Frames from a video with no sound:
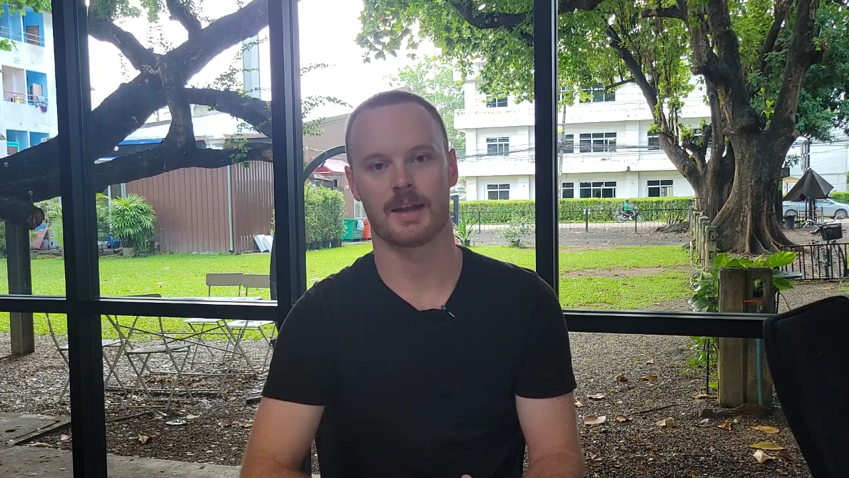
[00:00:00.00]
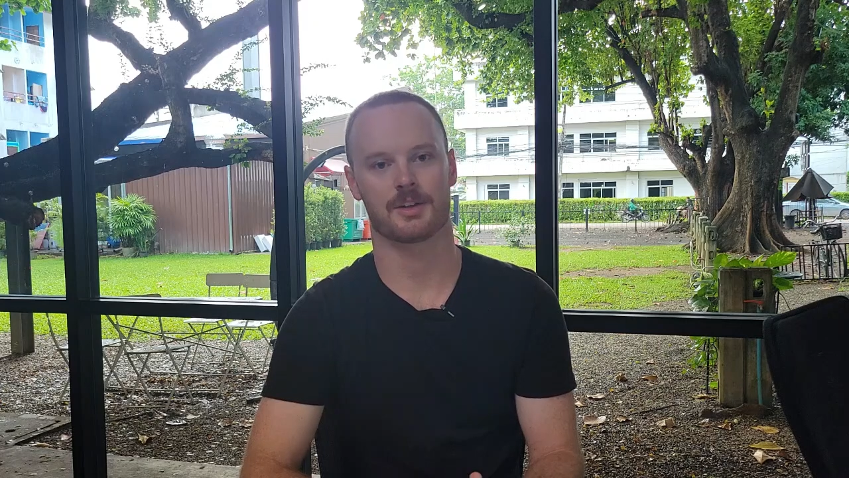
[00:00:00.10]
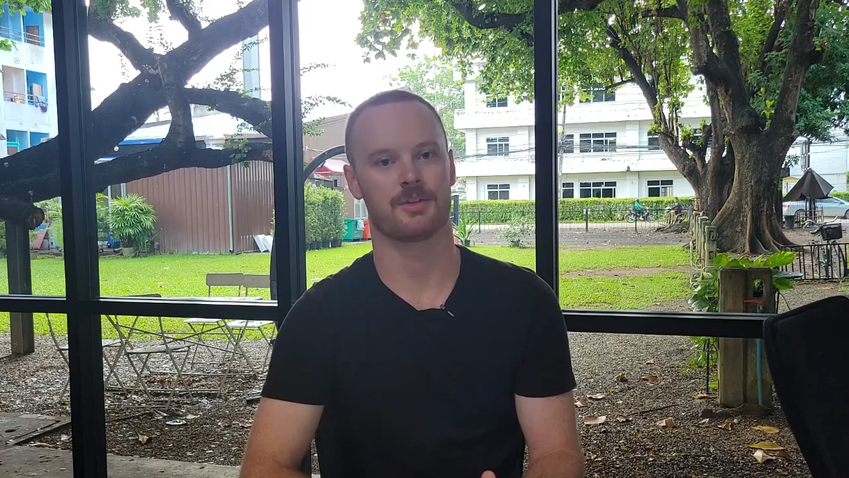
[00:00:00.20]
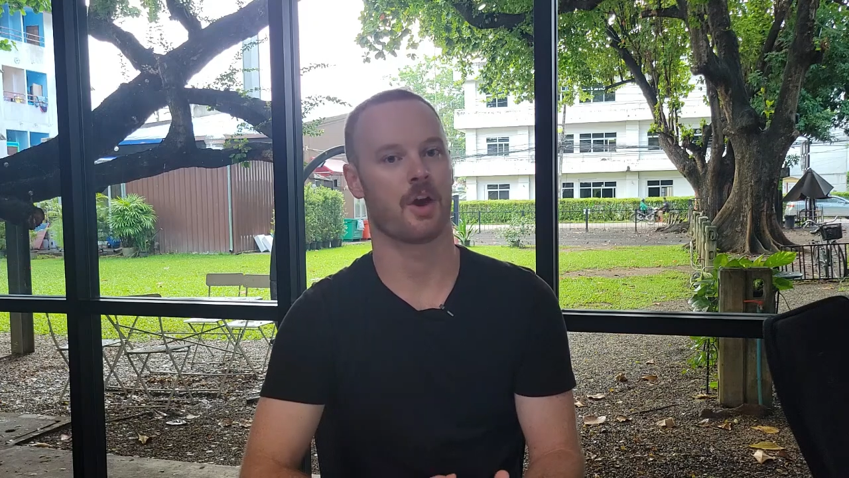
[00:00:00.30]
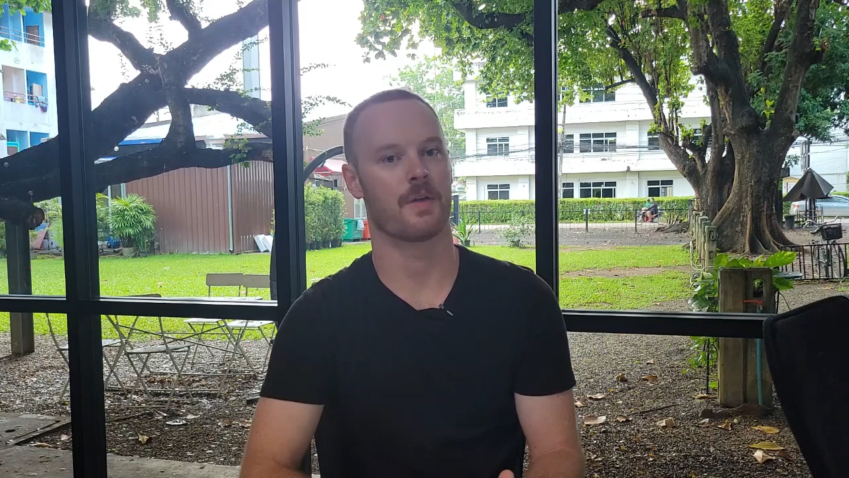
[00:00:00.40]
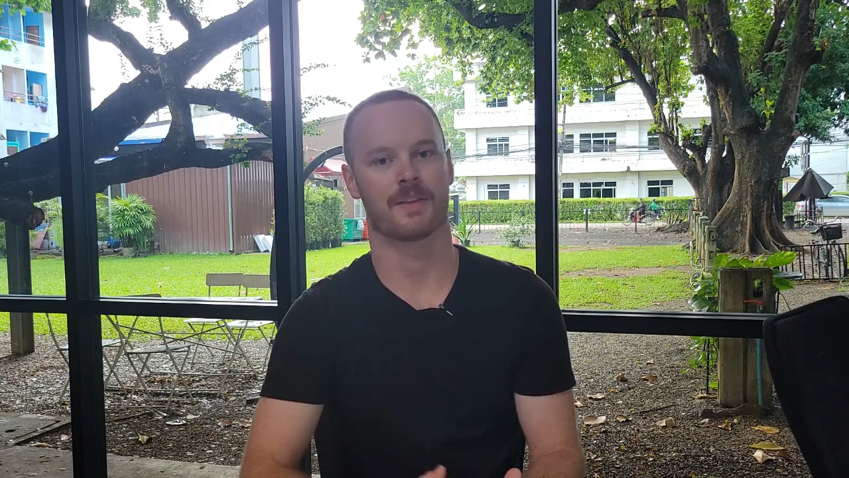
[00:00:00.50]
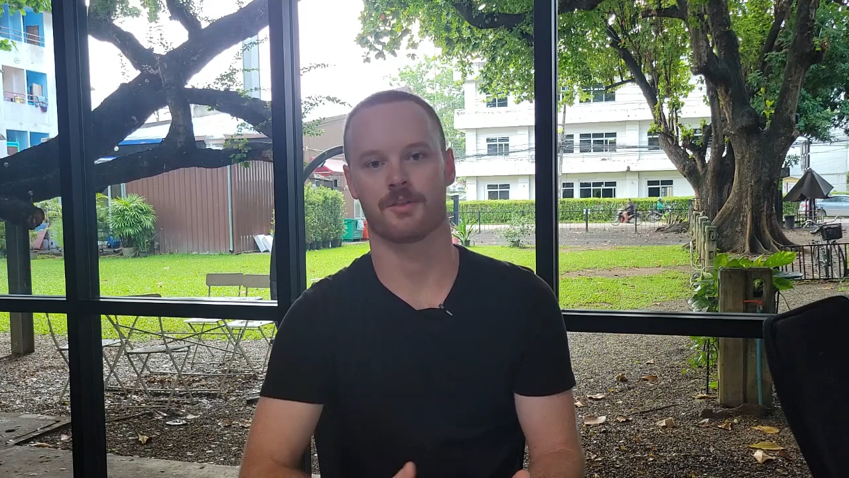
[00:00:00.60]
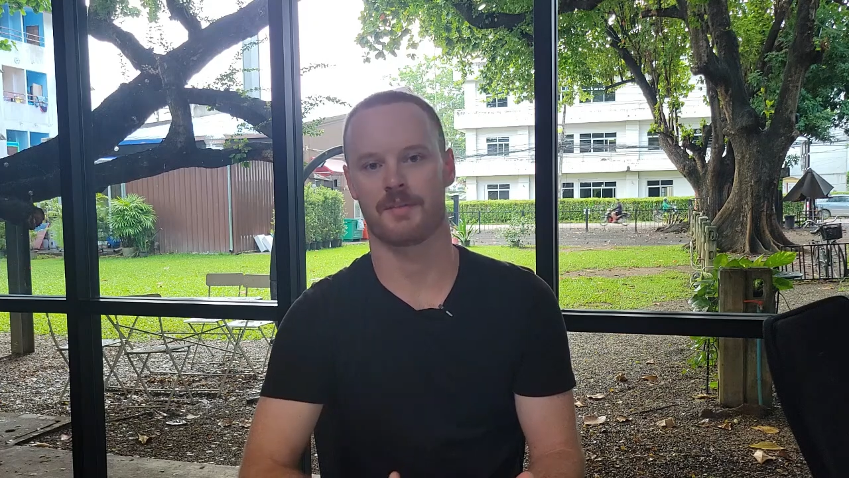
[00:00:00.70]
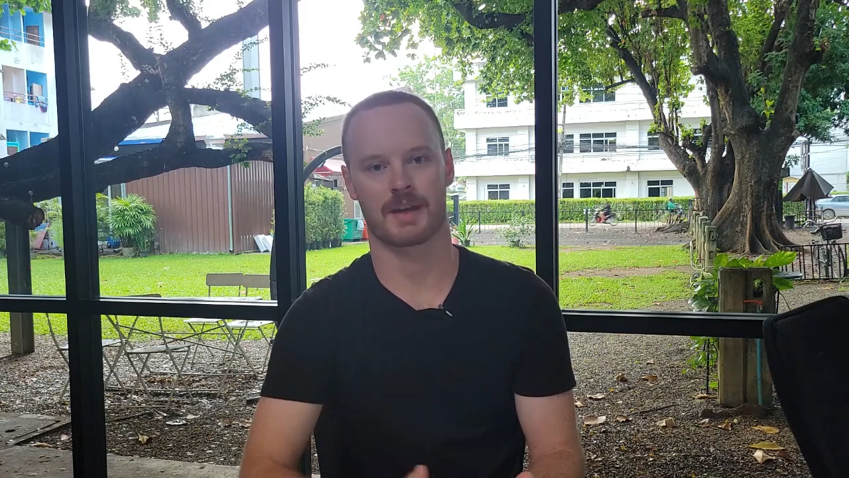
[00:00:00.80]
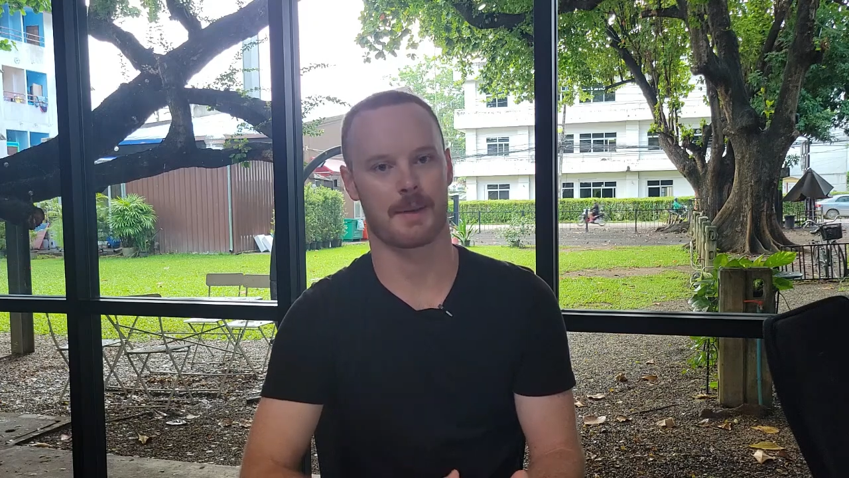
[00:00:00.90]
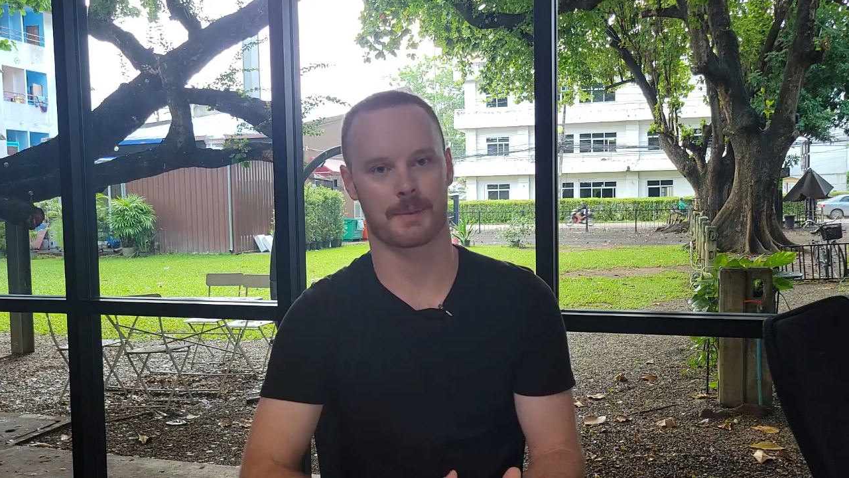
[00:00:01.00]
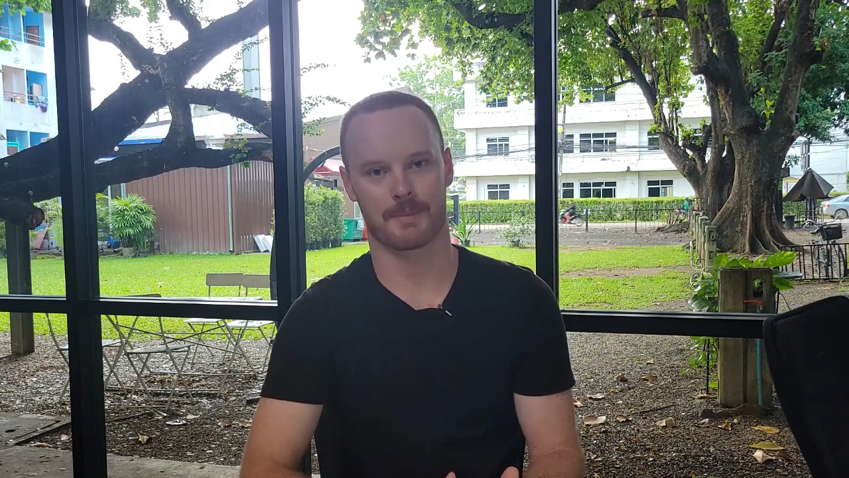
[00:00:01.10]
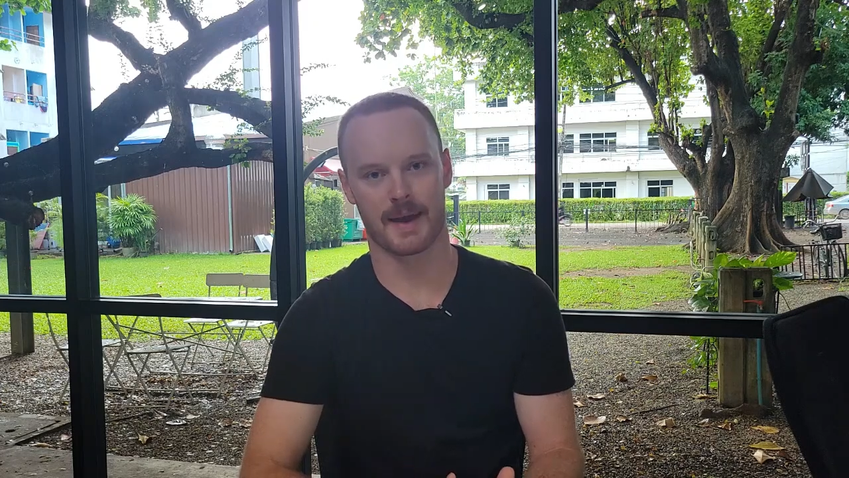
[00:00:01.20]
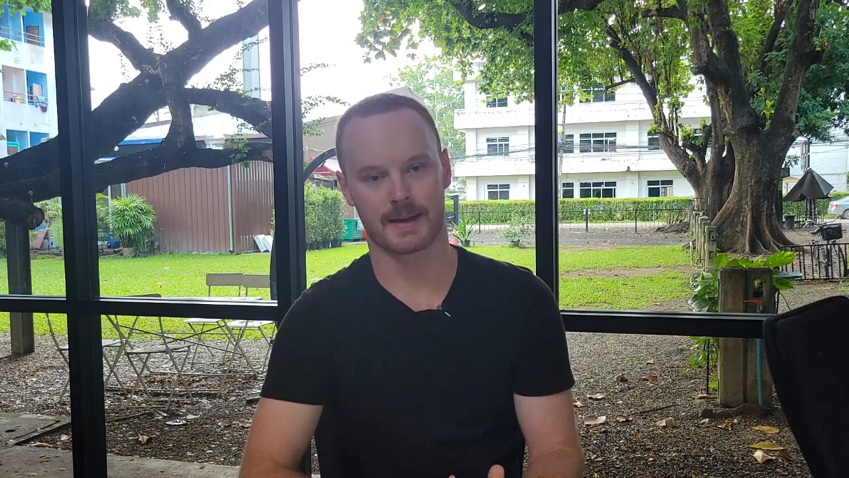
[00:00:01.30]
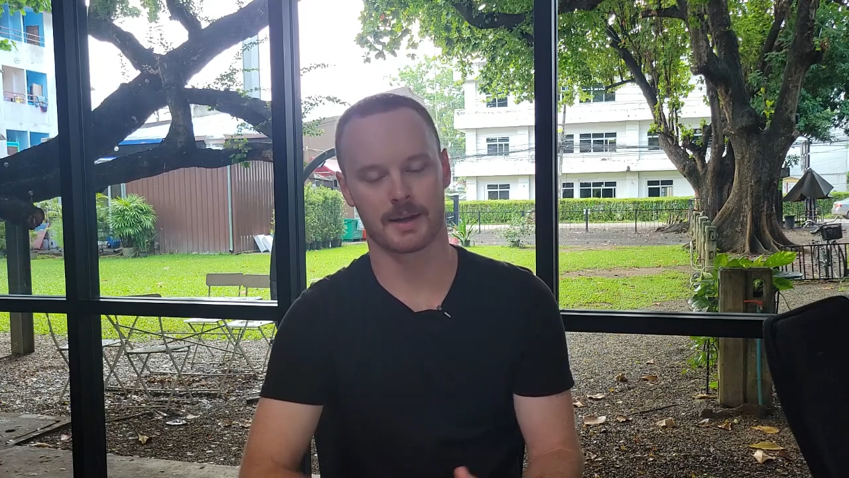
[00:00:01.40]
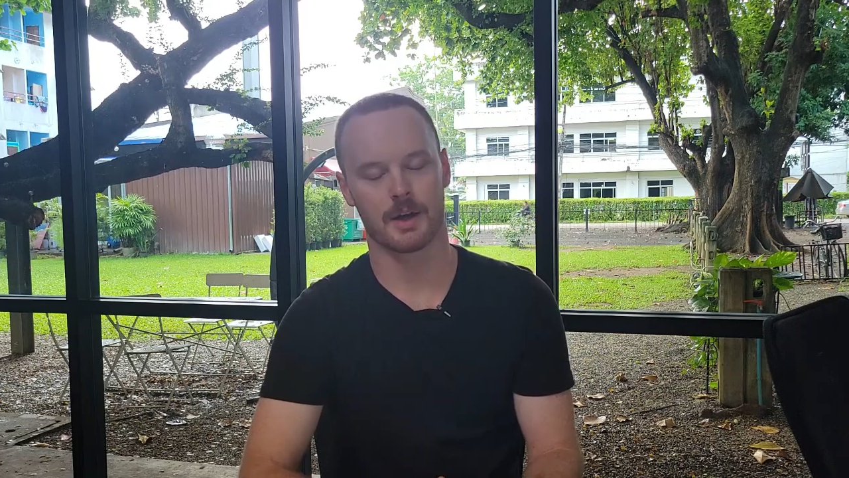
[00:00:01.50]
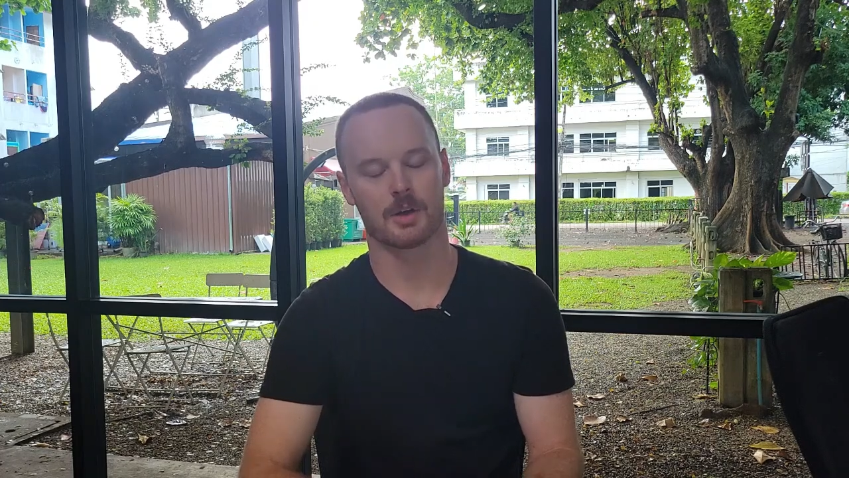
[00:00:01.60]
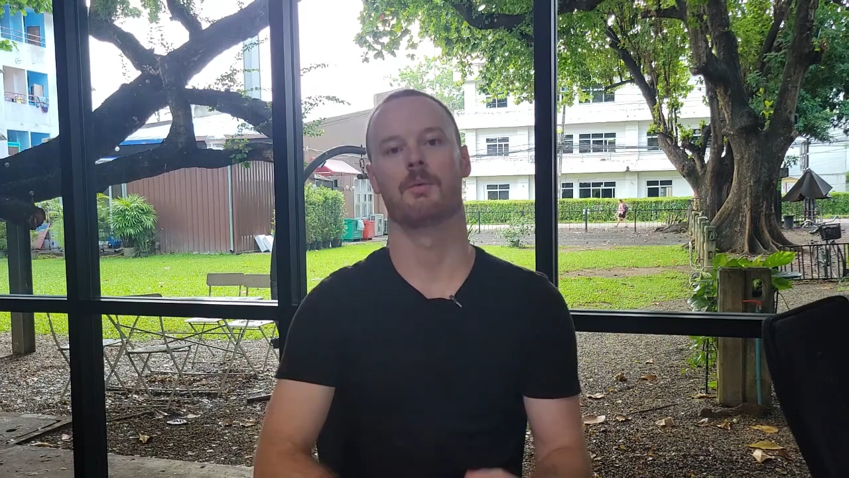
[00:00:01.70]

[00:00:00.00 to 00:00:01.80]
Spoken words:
and you know that's never coming back.